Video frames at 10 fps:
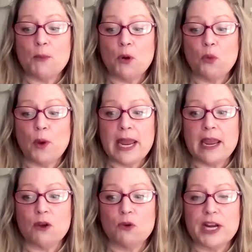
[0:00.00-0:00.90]

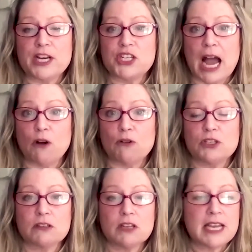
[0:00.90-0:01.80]
We reached out
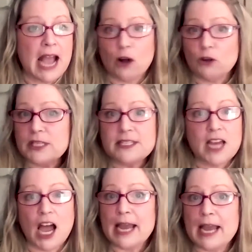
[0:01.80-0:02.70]
countless
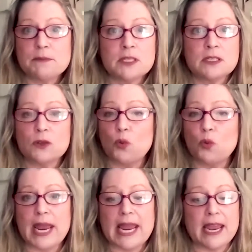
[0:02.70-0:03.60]
times.
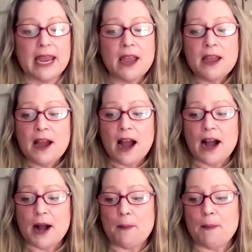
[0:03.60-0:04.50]
We
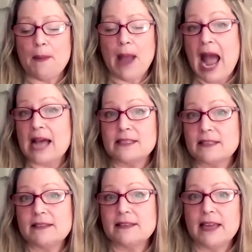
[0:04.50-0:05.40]

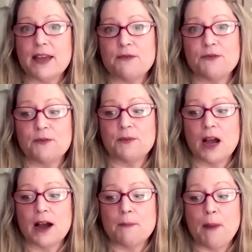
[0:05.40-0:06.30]
asked if
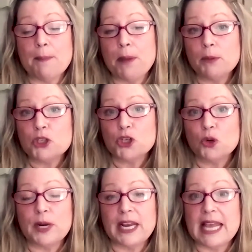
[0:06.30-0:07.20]
my publisher
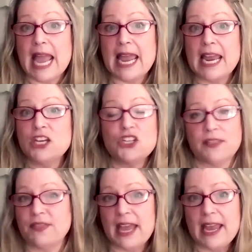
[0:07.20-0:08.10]
would engage, and
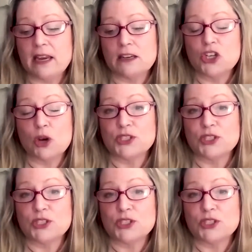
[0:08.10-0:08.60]
they chose